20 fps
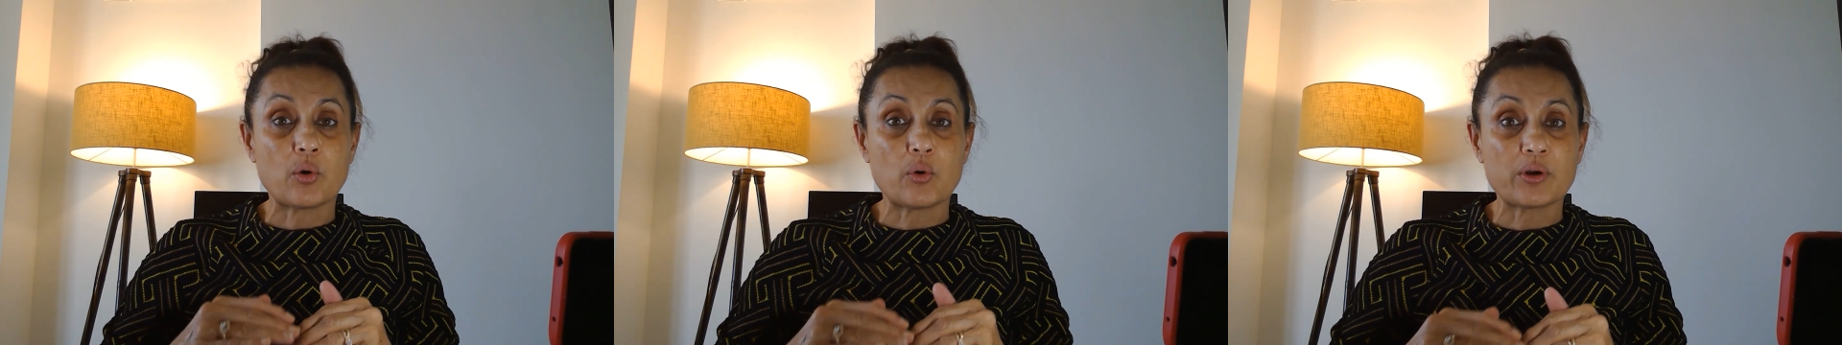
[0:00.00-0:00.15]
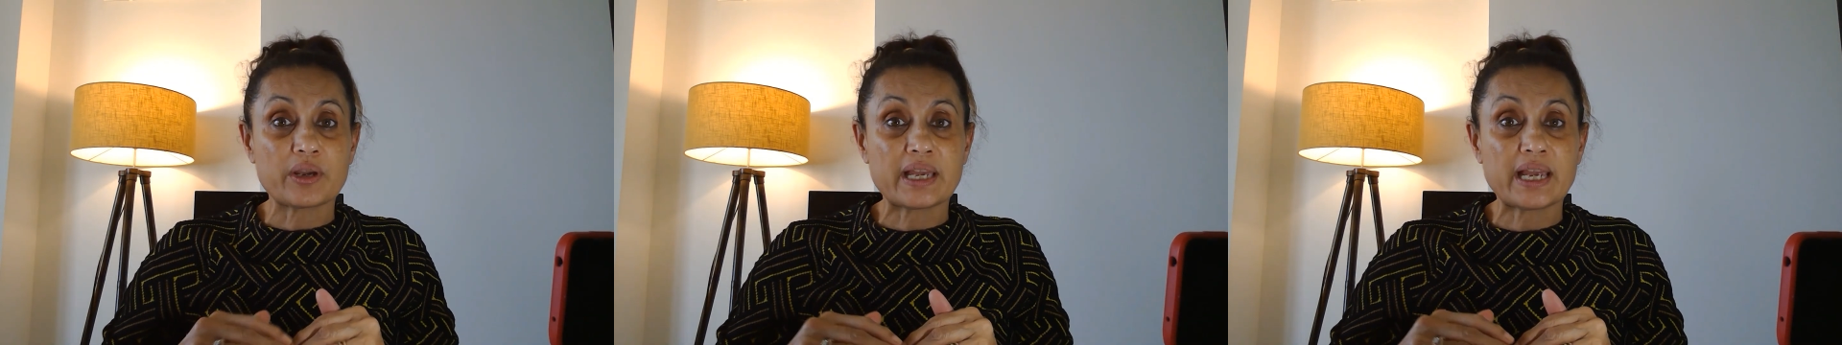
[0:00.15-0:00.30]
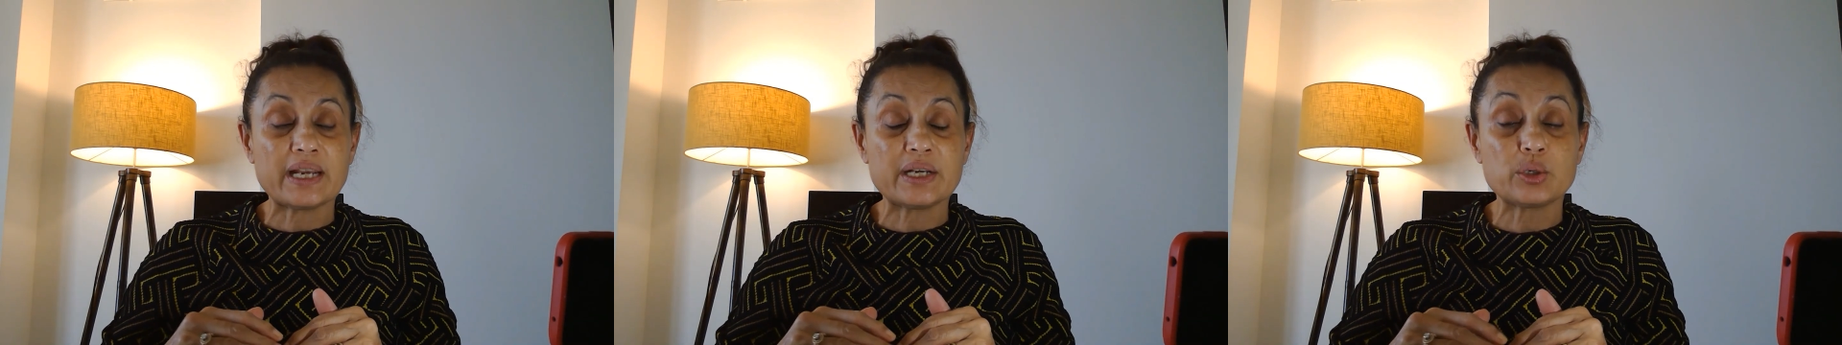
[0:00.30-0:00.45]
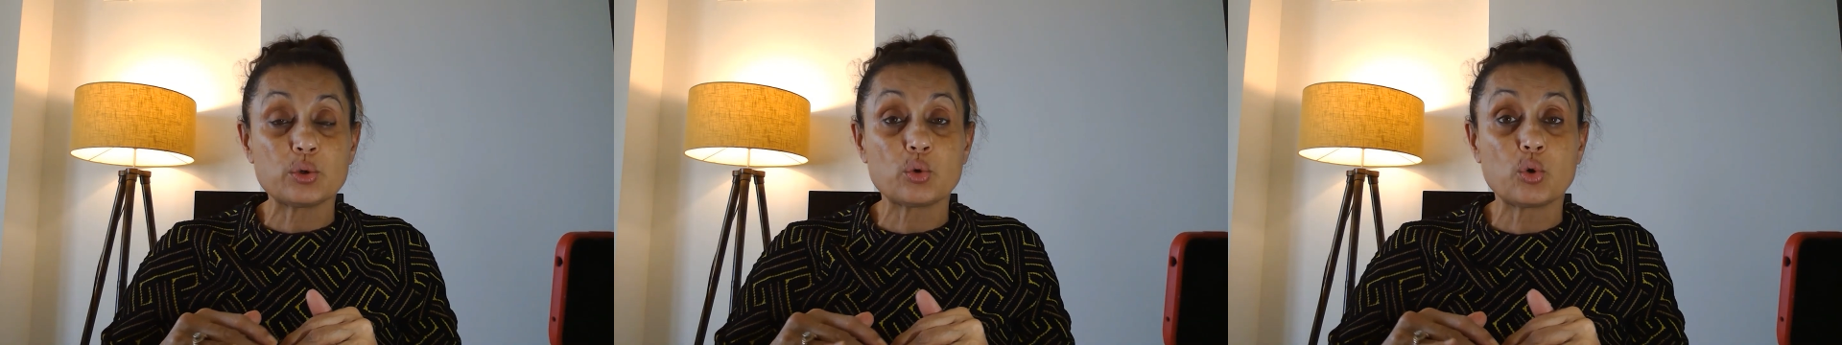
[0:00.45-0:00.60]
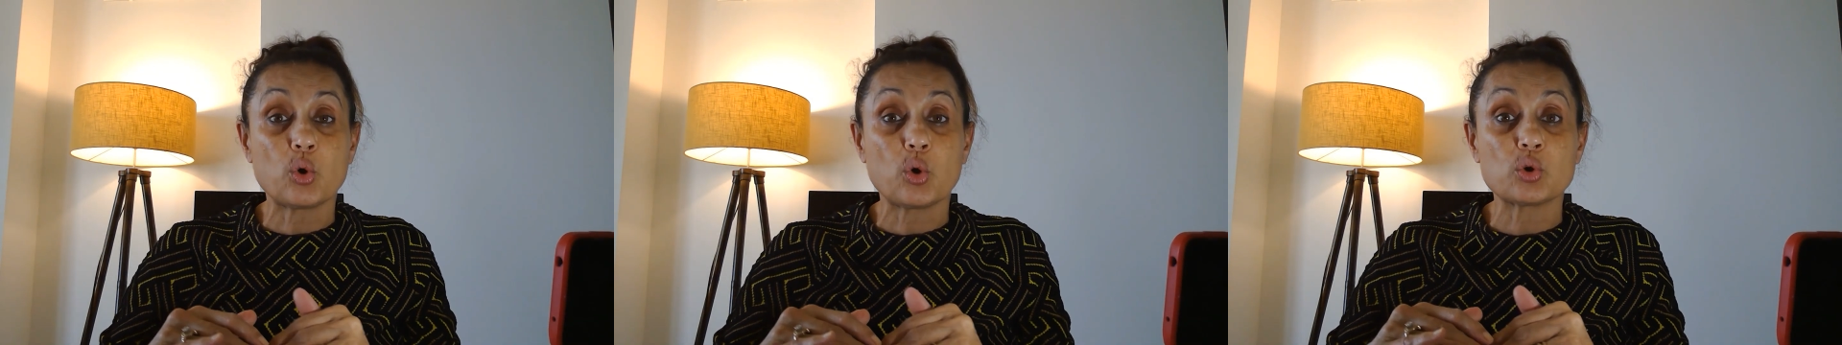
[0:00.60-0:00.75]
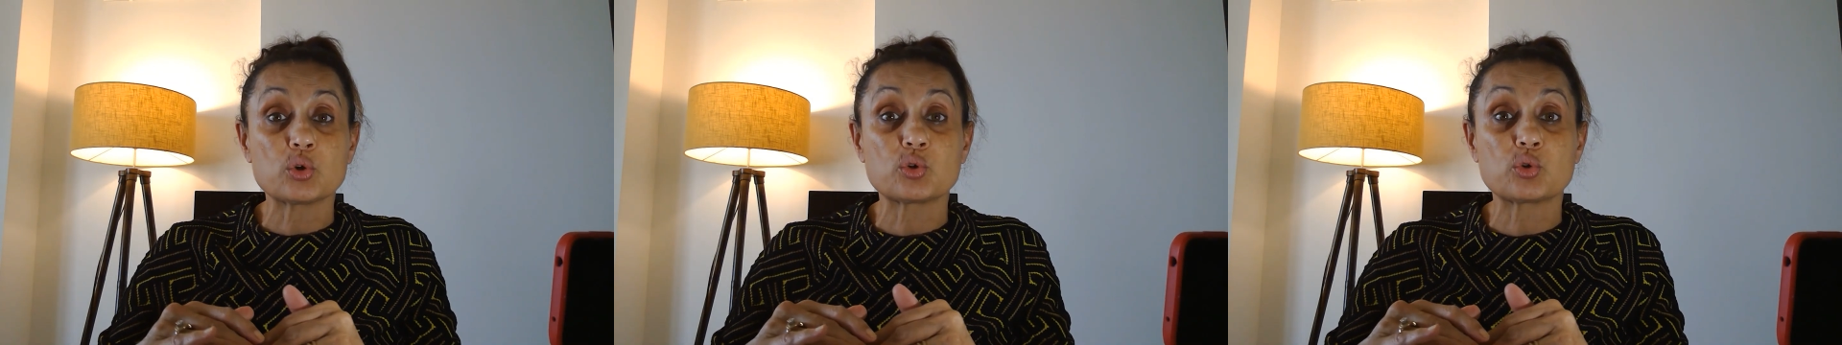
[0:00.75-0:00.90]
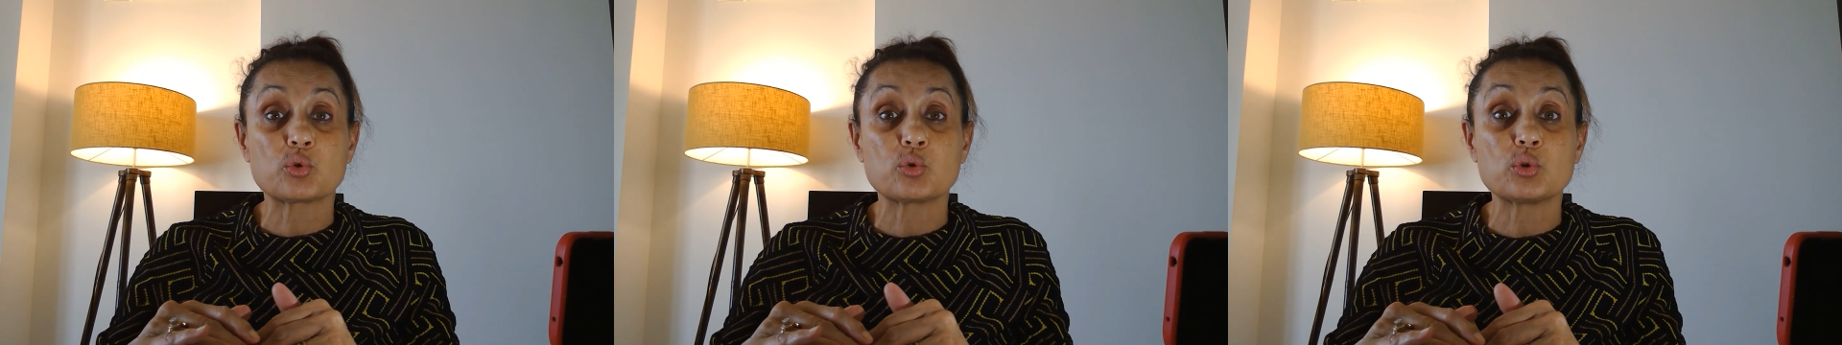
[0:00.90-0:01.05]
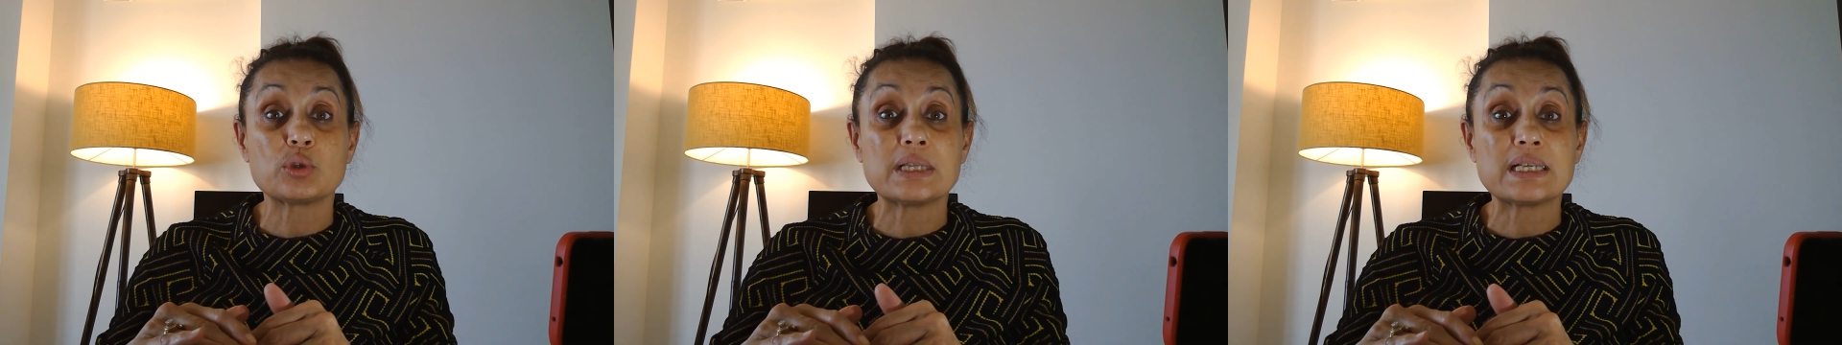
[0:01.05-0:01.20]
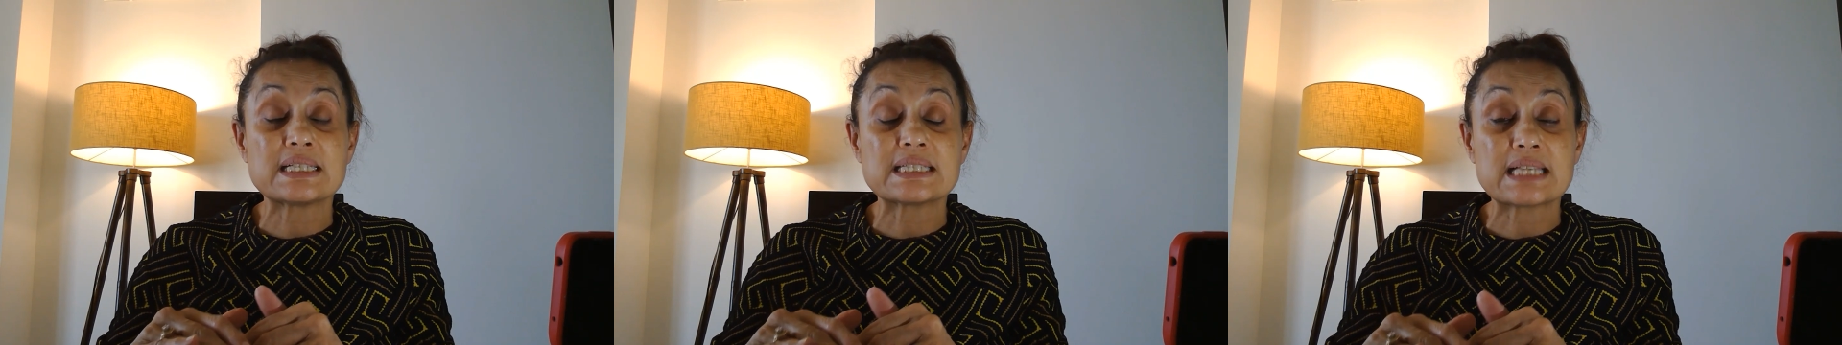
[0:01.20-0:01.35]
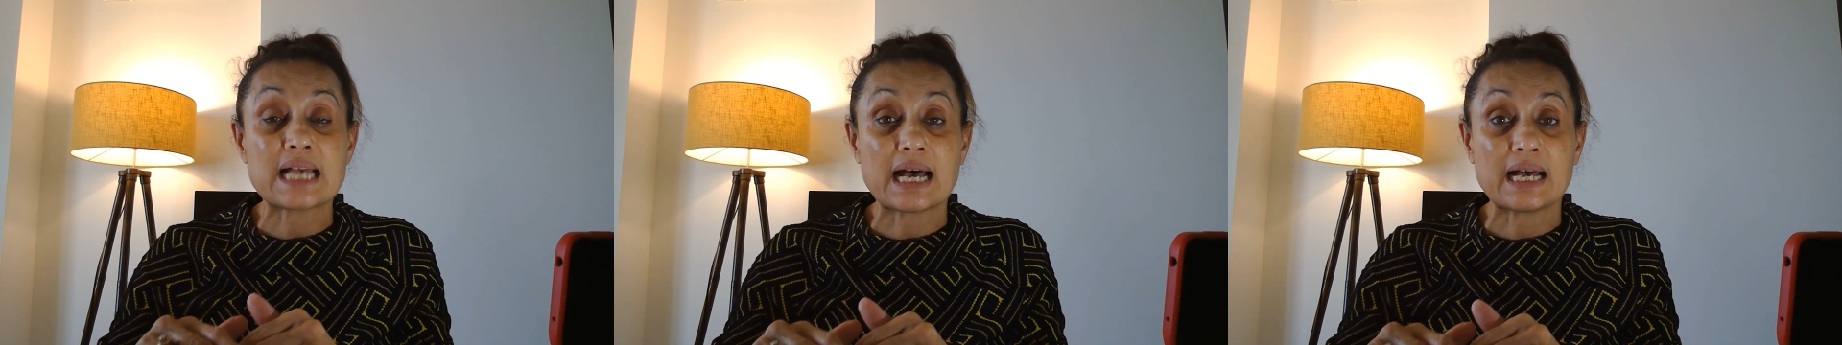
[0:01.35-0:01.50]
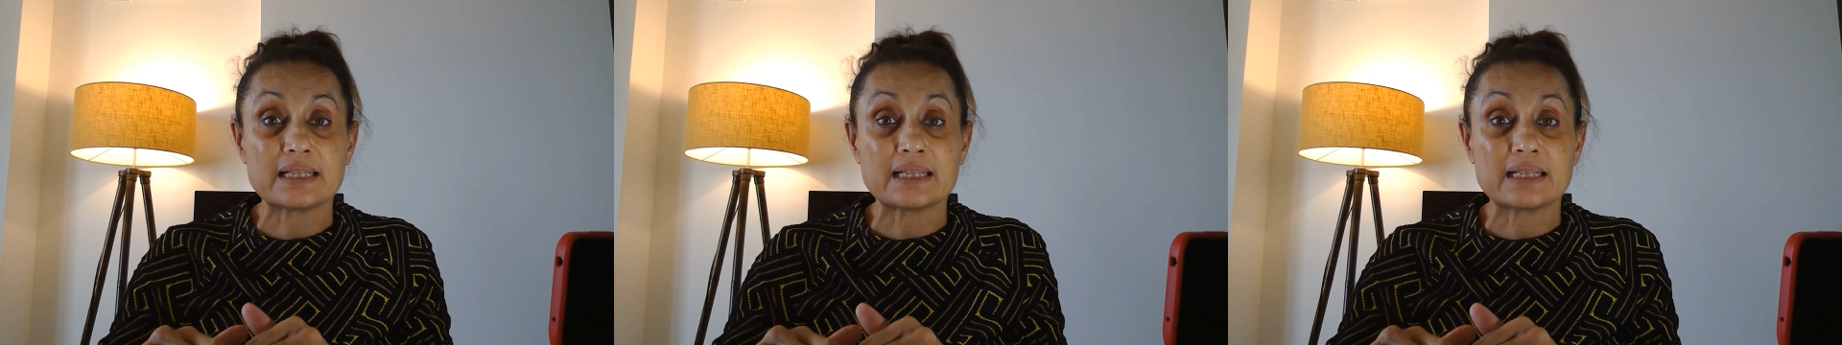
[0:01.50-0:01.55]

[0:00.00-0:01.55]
okay to go through this